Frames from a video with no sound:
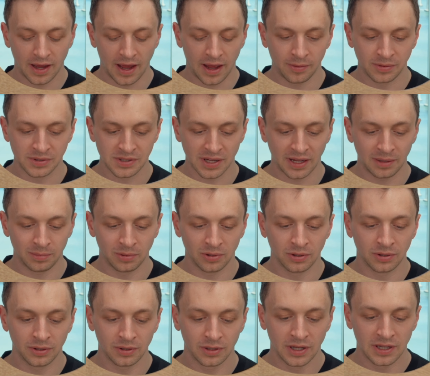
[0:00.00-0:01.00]
I was
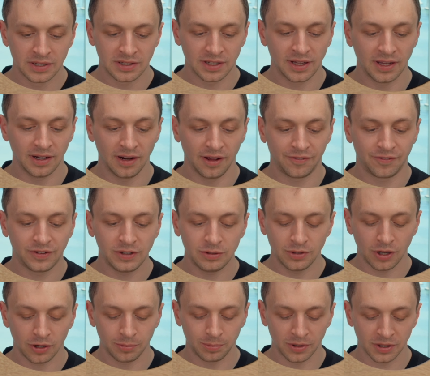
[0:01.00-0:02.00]
able to get a few
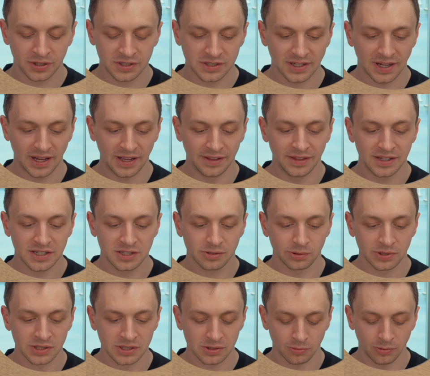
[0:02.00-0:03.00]
notebooks, and this
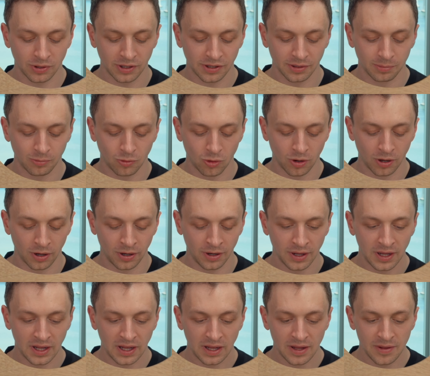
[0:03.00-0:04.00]
was one of the more
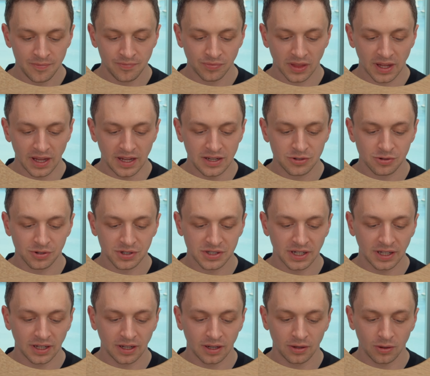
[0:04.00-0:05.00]

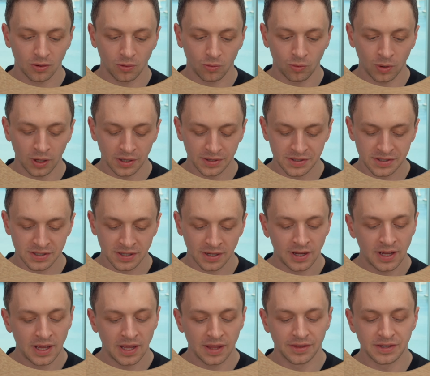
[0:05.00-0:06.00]
interesting ones.
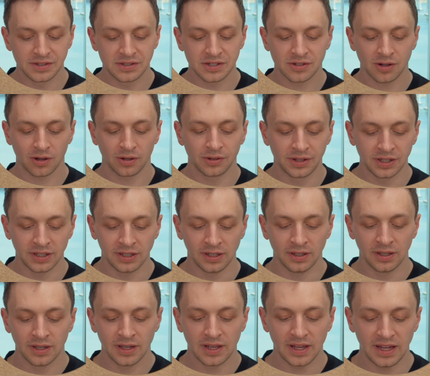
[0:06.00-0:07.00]
This is called the
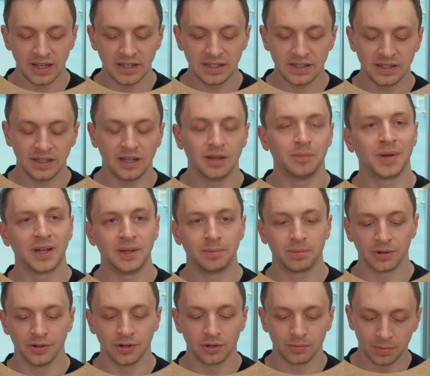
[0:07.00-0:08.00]
India
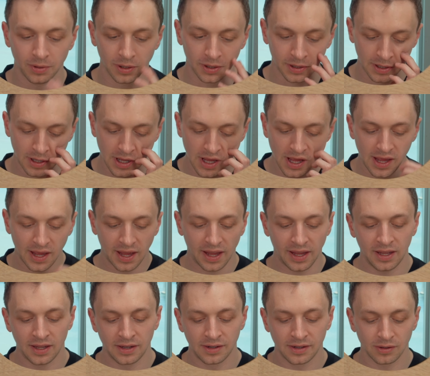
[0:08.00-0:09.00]
Paper Notebook.
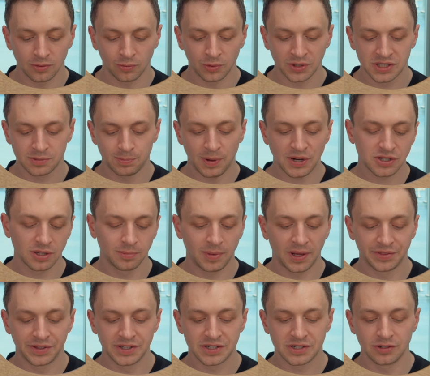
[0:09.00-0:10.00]
And what's special
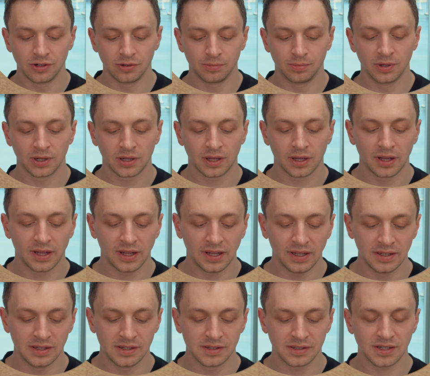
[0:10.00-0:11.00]
about this notebook
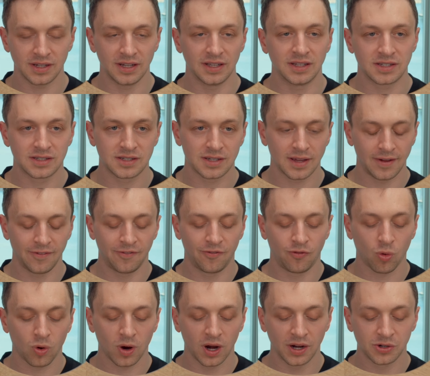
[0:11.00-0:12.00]
is it's
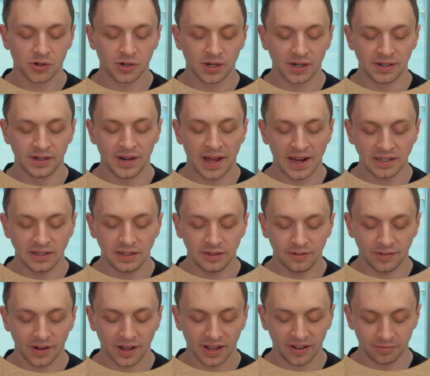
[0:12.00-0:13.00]

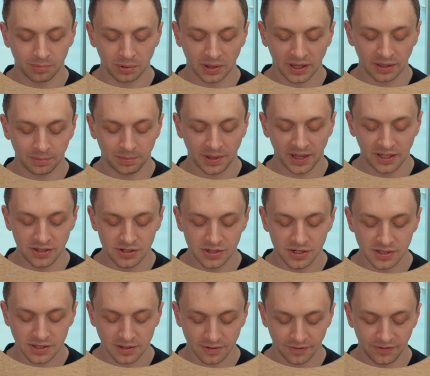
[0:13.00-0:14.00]
495 blank
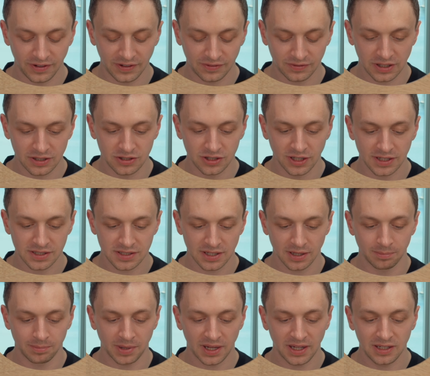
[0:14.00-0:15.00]
pages, 50
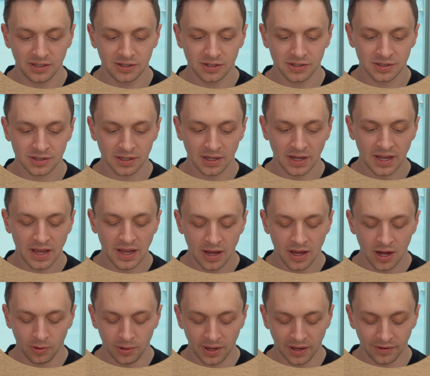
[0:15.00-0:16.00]
GSM pages.
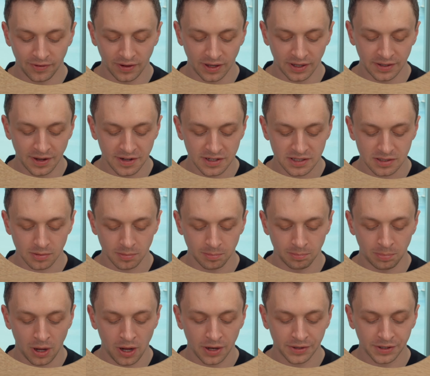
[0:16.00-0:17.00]
We have a nice
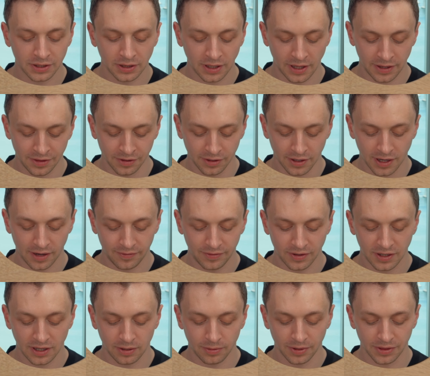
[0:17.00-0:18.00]
bonded leather cover
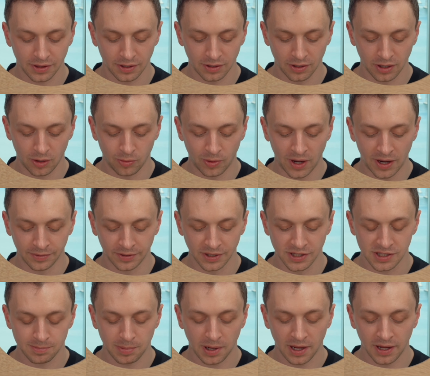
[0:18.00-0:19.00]
here with a, a rounded
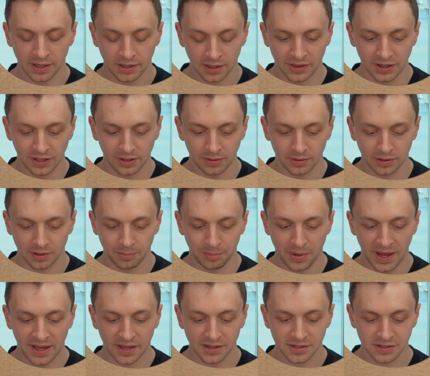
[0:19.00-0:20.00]
spine, the, the
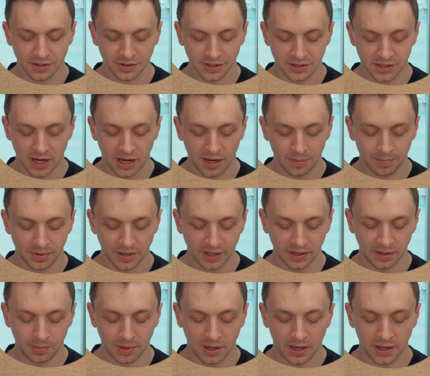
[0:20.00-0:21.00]
bands on the top and
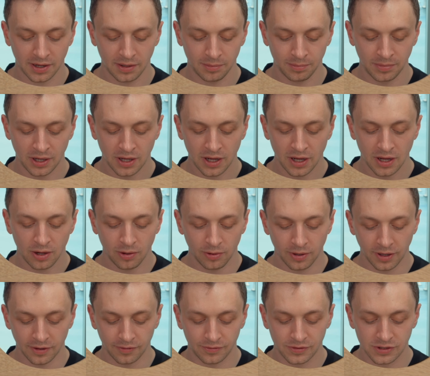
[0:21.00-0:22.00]
the bottom.
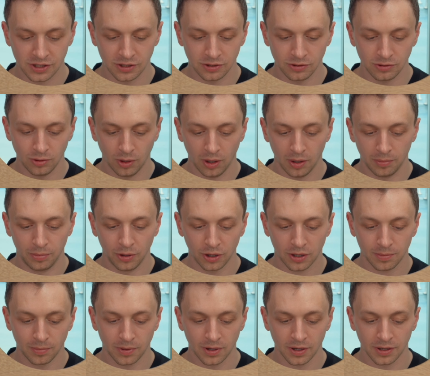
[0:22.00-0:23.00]
We have two
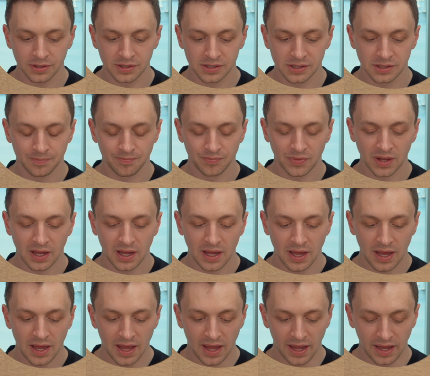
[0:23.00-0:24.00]
bookmarks,
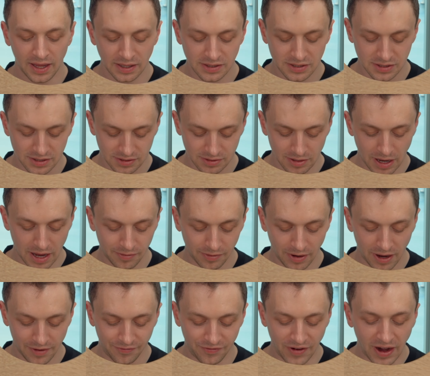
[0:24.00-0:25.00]
and it's a,
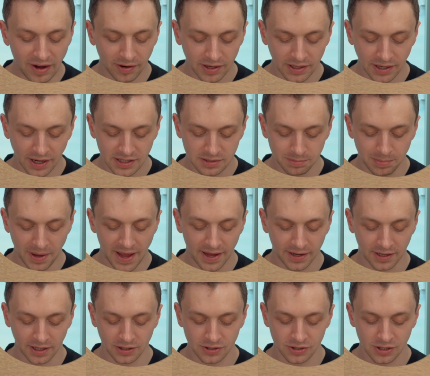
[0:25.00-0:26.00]
a very nice
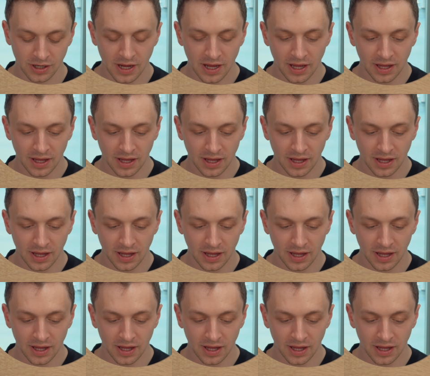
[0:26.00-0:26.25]
package.